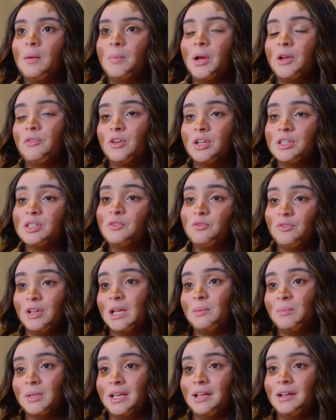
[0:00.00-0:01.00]
My friends and
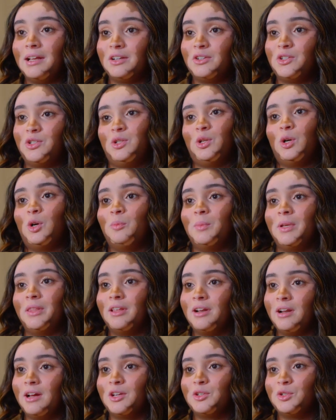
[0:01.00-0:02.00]
family had actually told me
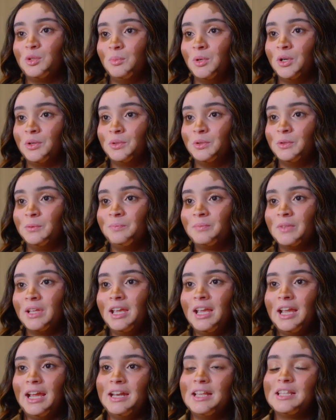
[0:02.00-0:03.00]
that I should model,
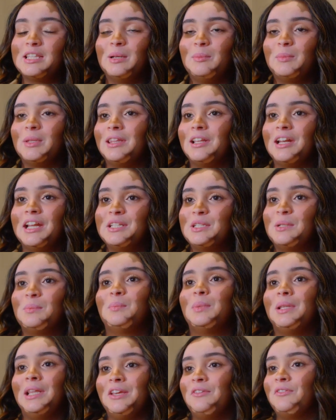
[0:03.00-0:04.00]
and it's something that I
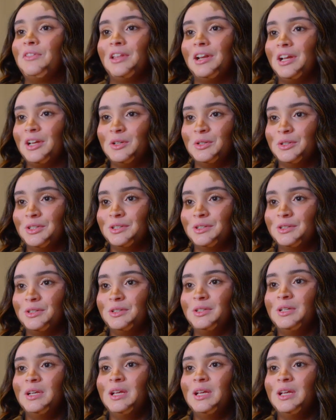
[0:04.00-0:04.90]
didn't believe that I could do.